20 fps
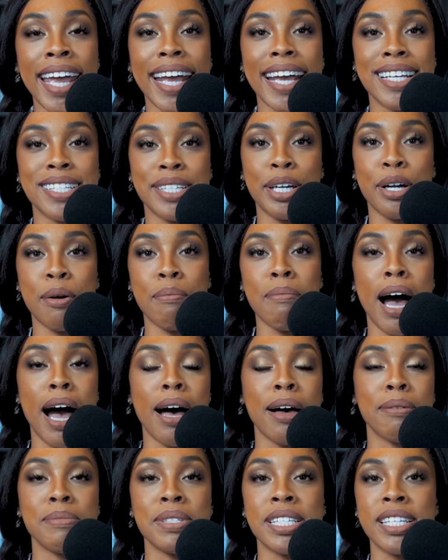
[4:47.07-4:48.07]
Is it your
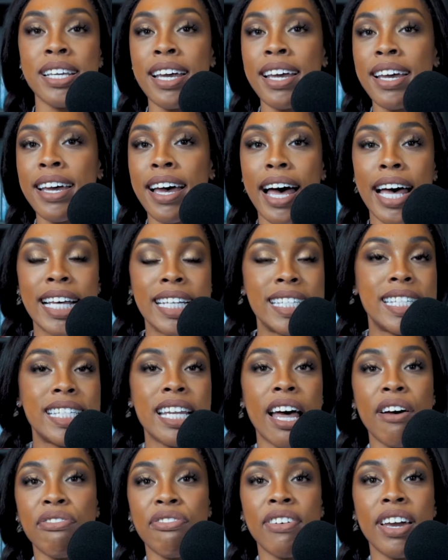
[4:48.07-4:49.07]
mom's
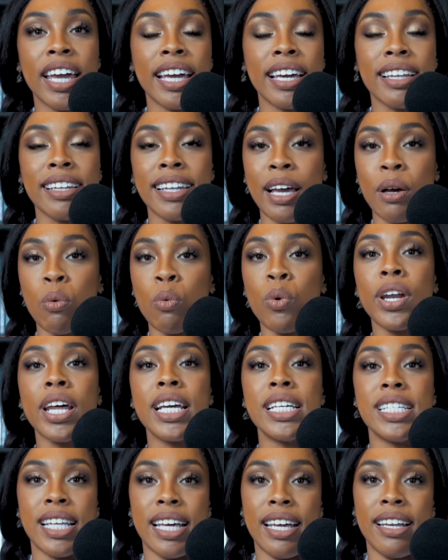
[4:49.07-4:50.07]
stuffing? Like, what
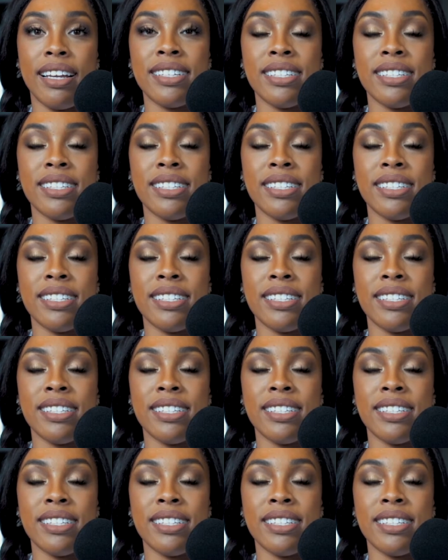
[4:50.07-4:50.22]
is it?